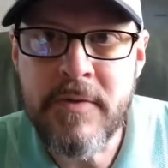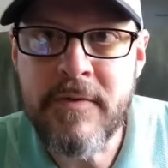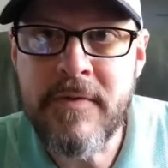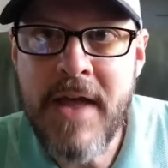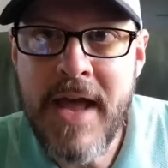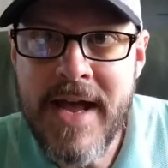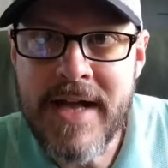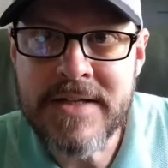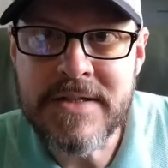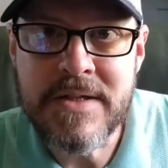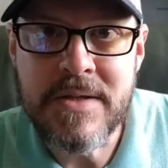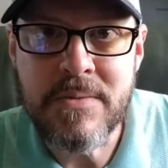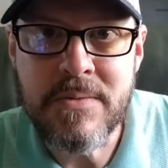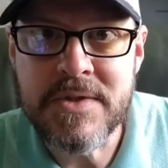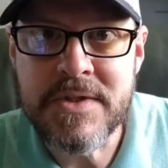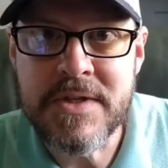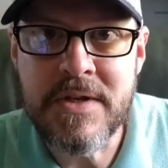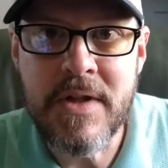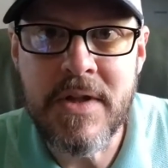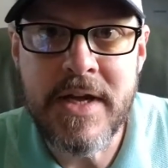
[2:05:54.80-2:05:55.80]
cats that
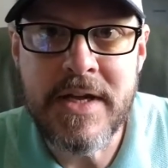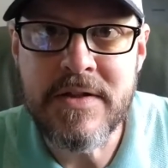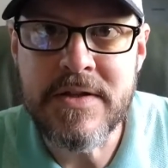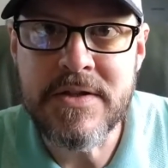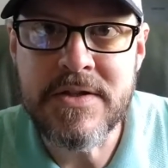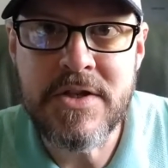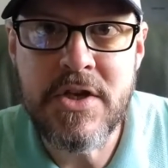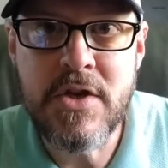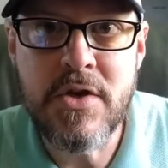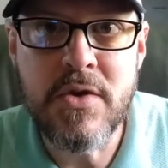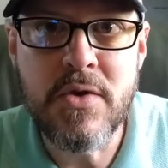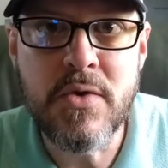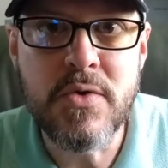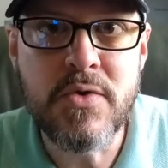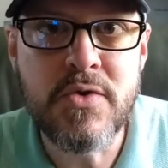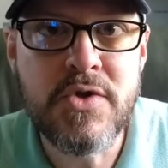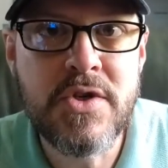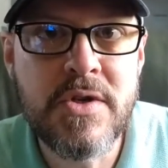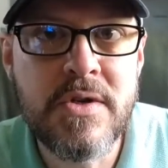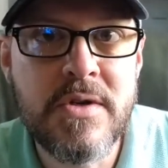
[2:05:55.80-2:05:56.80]
was in like this
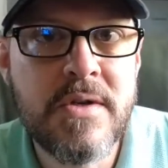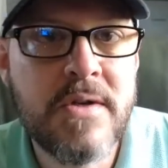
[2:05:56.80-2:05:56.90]
huge,